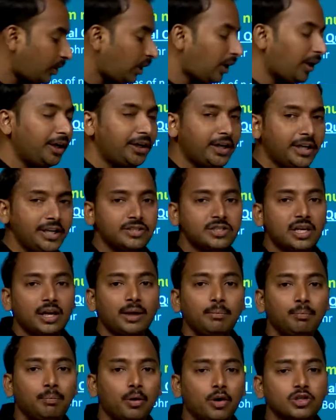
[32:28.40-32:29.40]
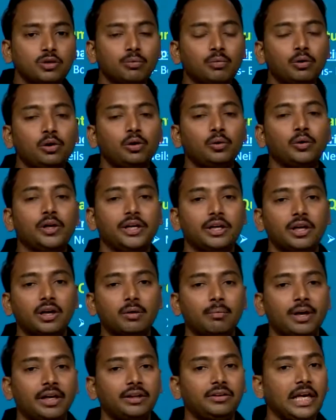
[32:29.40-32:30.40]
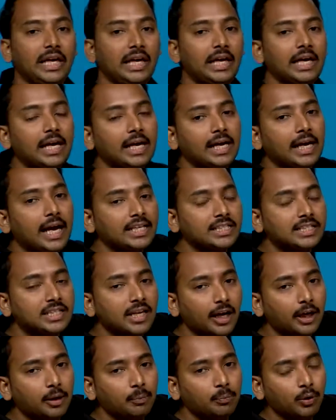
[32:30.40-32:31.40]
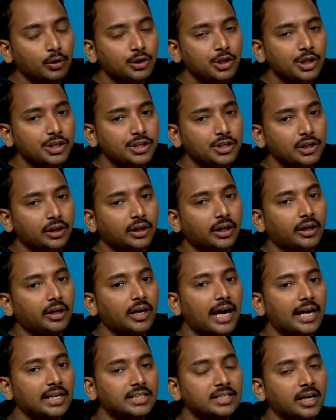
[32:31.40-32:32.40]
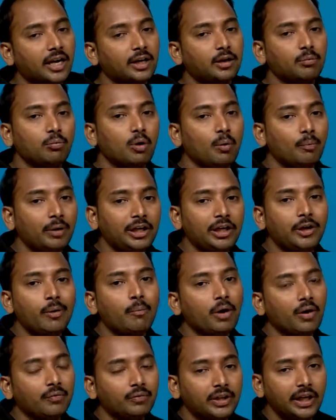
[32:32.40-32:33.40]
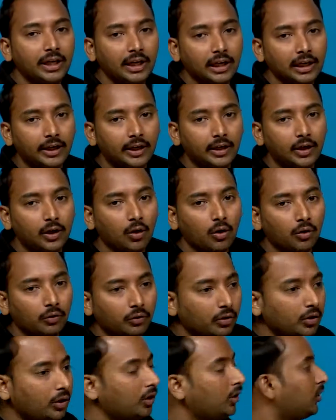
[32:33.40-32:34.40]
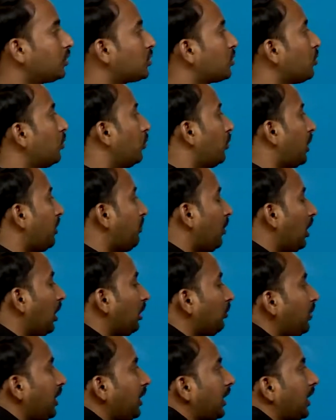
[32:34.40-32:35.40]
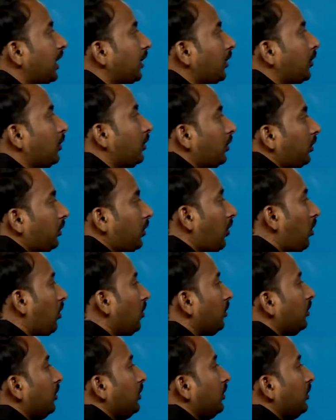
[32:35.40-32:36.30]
it is impossible to determine the exact position and exact momentum of the electron. So revolving electron,